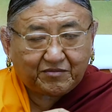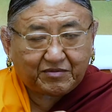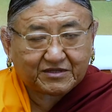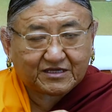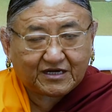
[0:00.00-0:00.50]

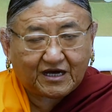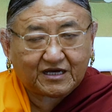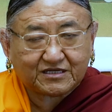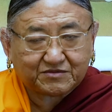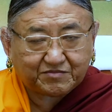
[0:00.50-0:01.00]
but the
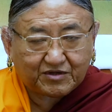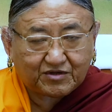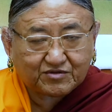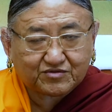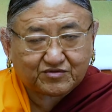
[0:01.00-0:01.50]
car
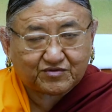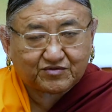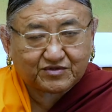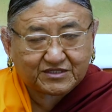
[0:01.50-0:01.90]
belongs to you.